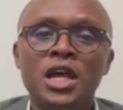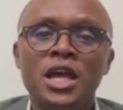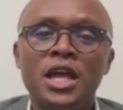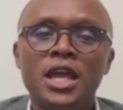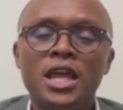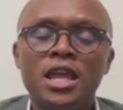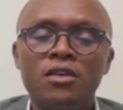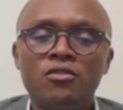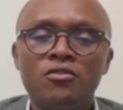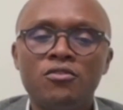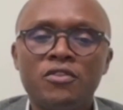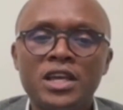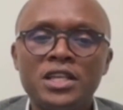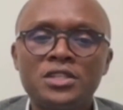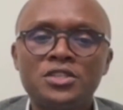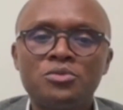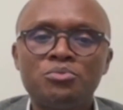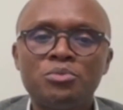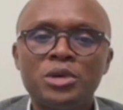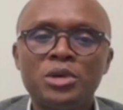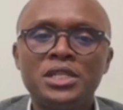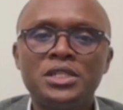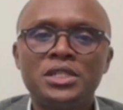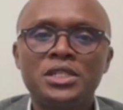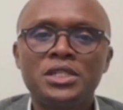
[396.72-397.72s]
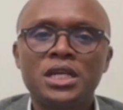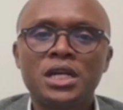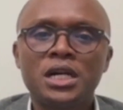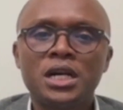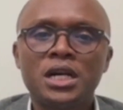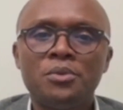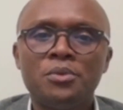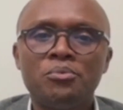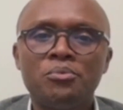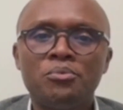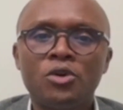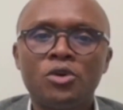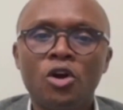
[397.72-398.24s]
investment
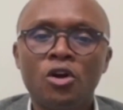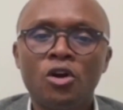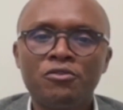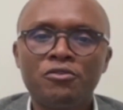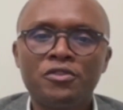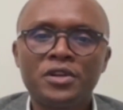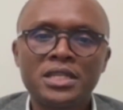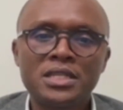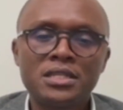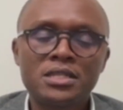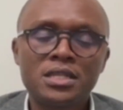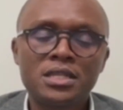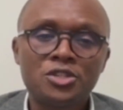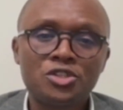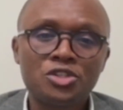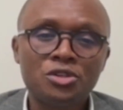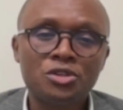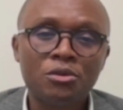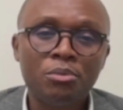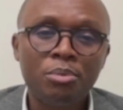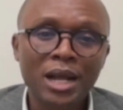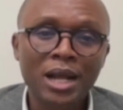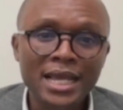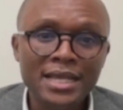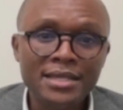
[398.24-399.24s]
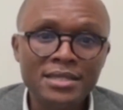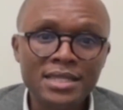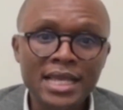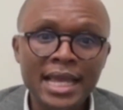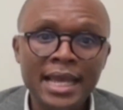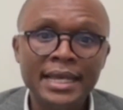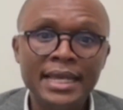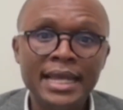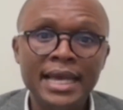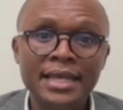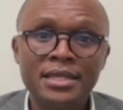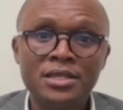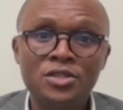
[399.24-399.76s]
conference that took place
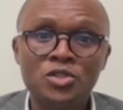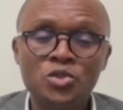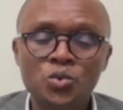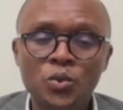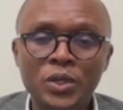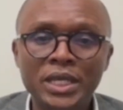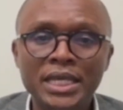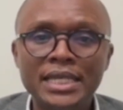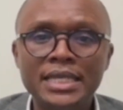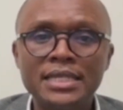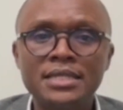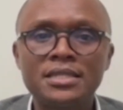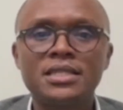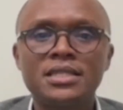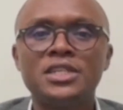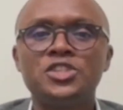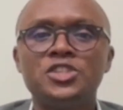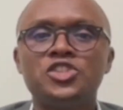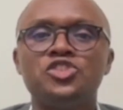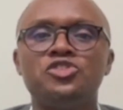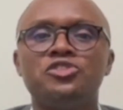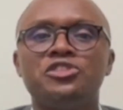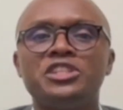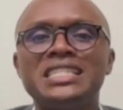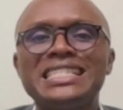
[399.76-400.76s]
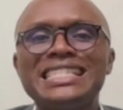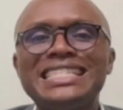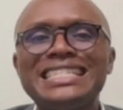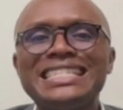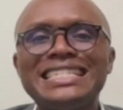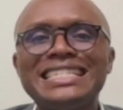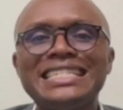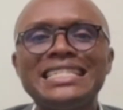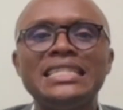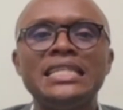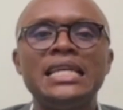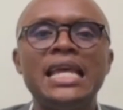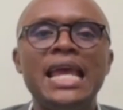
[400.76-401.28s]
earlier this week in Century
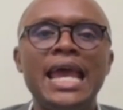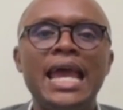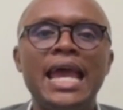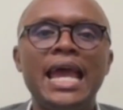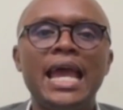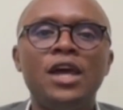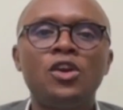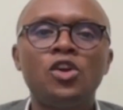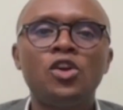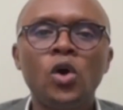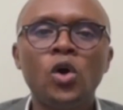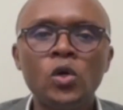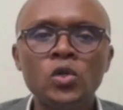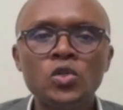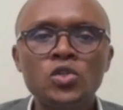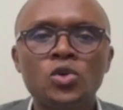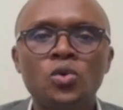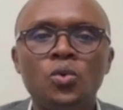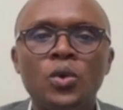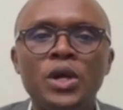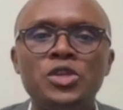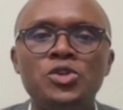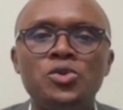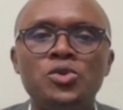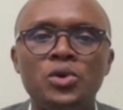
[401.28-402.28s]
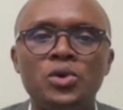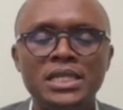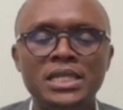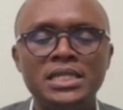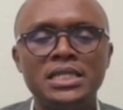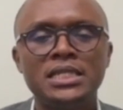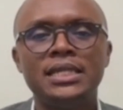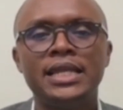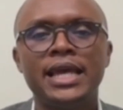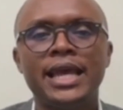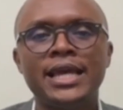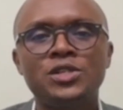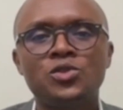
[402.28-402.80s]
City, and also when you
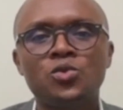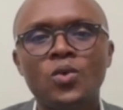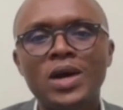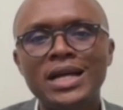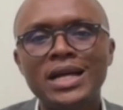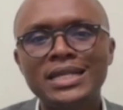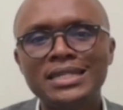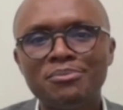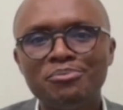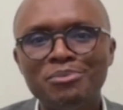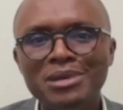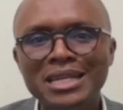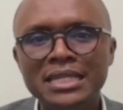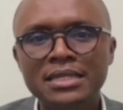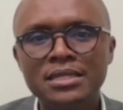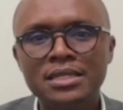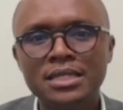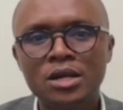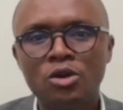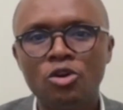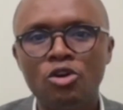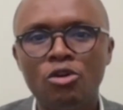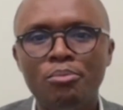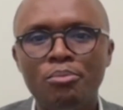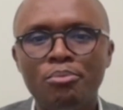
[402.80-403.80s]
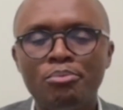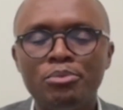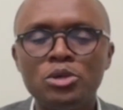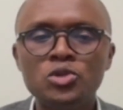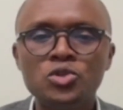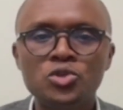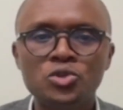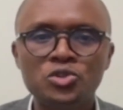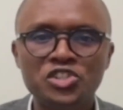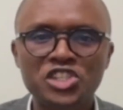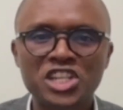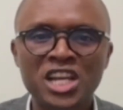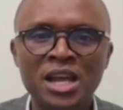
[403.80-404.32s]
listen at what Minister
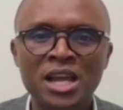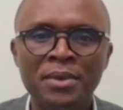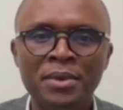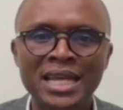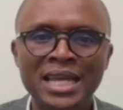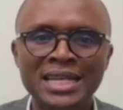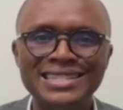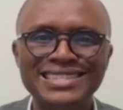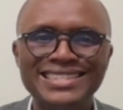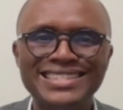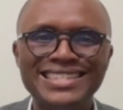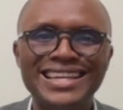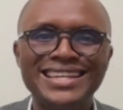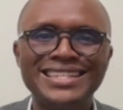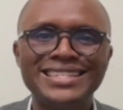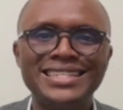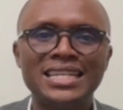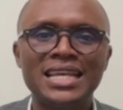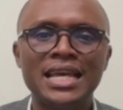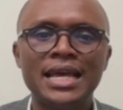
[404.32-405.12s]
Khumbudzo Ntshavheni said